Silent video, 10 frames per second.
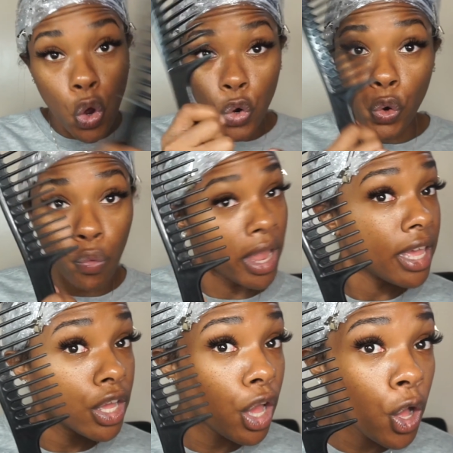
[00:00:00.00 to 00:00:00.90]

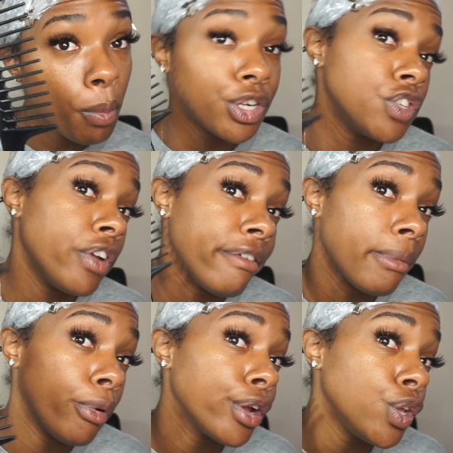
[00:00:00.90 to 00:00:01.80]
rake comb, which is very
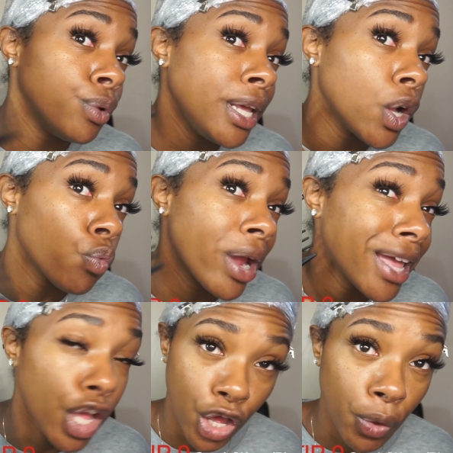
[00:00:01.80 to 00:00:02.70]
important. You need a
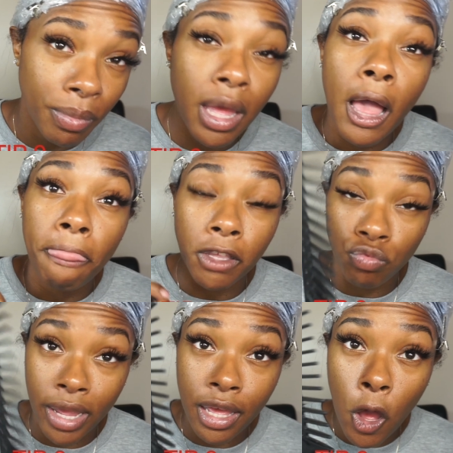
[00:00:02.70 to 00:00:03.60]
rake comb. This
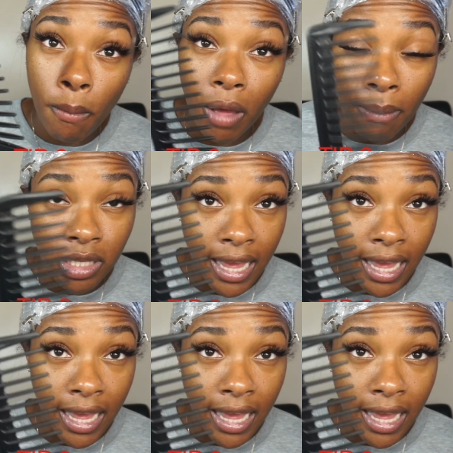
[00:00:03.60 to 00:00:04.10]
rake comb comes in